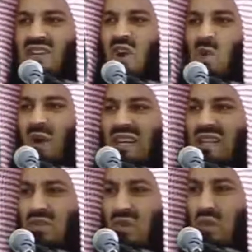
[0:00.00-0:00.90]
No one
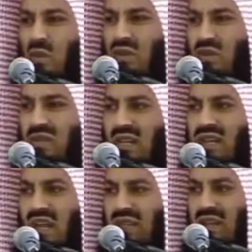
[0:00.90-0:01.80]
needs to know what you did,
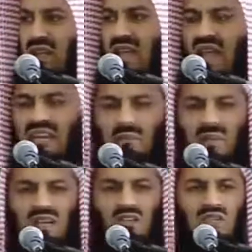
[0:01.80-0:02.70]
never. And the
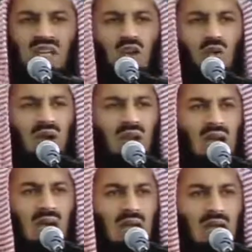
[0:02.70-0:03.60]
minute you say, oh
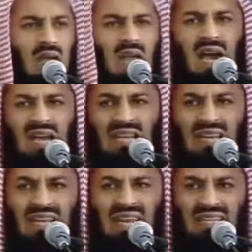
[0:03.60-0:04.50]
Allah, I
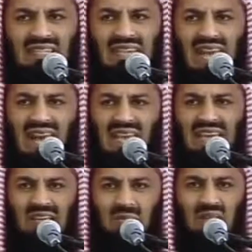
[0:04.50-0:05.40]
regret, I
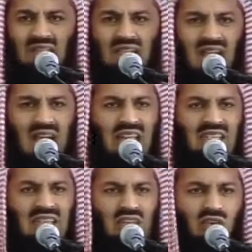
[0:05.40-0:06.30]
admit, I
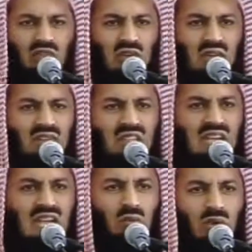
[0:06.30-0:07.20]
seek your forgiveness,
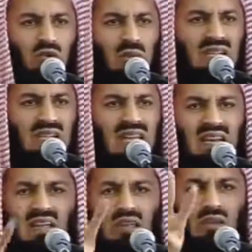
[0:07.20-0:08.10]
I won't do it
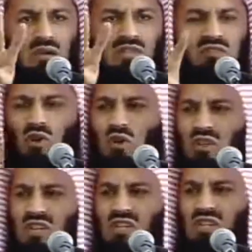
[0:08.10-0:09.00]
again. Those 4
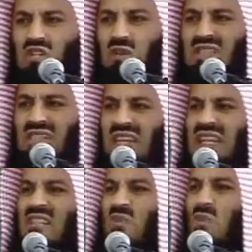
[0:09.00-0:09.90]
conditions, your sin
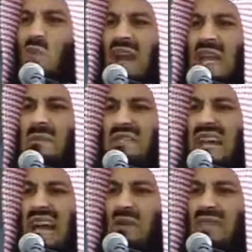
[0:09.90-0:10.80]
is wiped
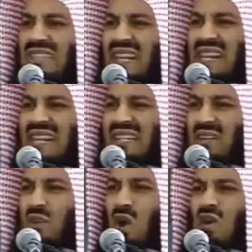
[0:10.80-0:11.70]
out,
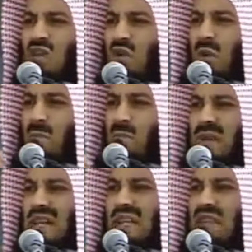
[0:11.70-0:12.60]
deleted, gone,
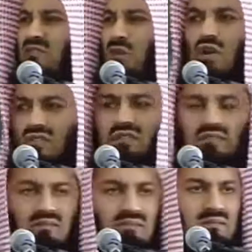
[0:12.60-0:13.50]
completely forgotten.
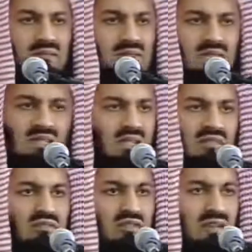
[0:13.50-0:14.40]
That's the
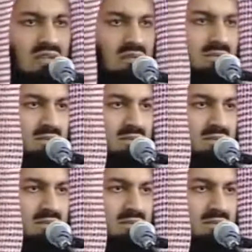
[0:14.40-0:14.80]
gift of Allah.